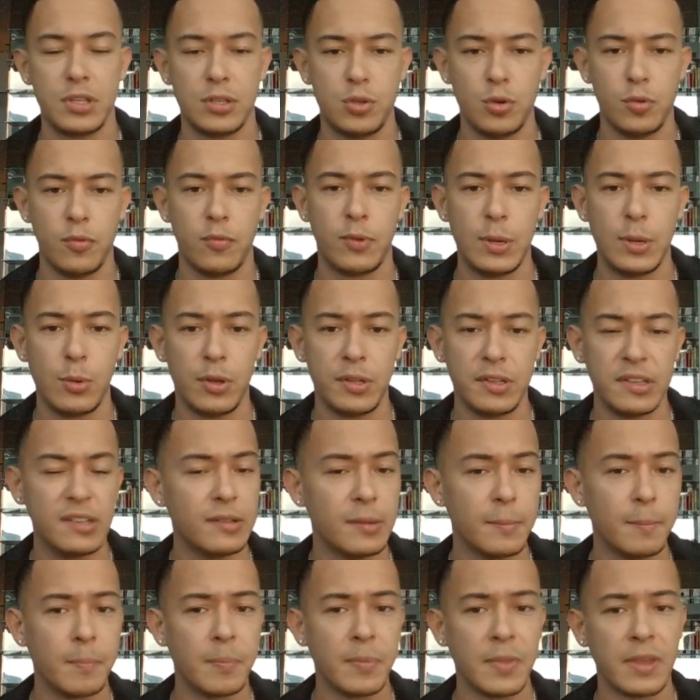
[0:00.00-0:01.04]
with the 2 free
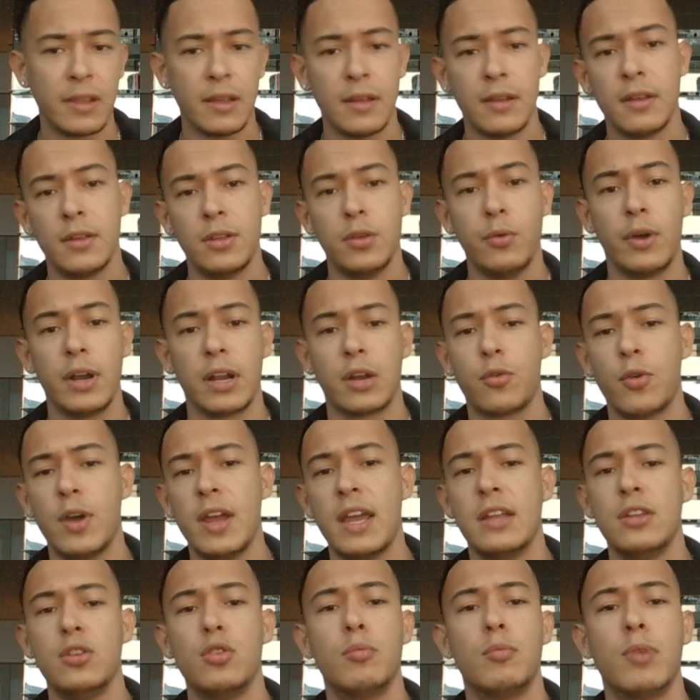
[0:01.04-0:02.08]
ones. You want
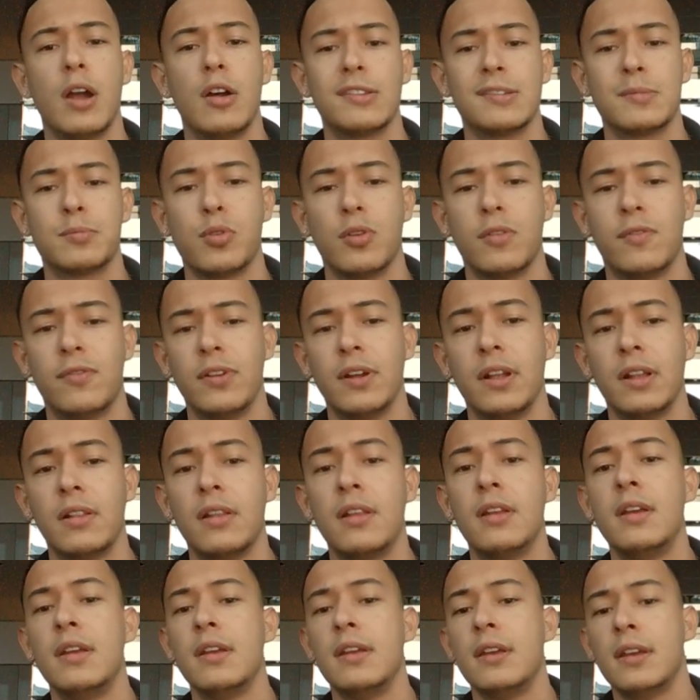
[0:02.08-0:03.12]
to create a new browser
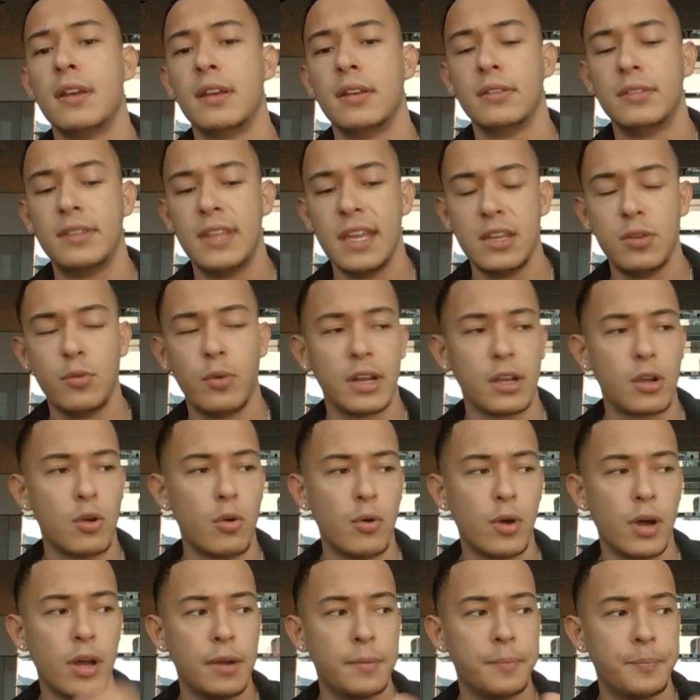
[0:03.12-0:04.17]
profile. Then you
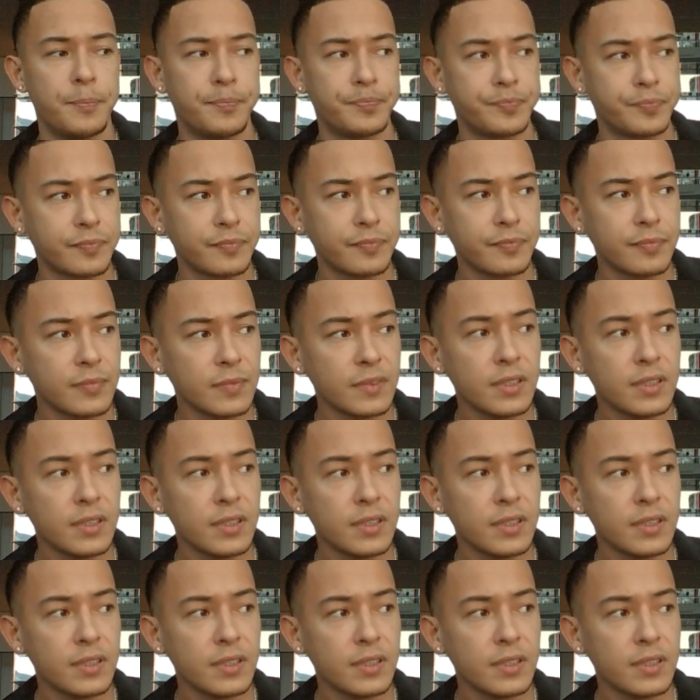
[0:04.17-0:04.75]
want to go on.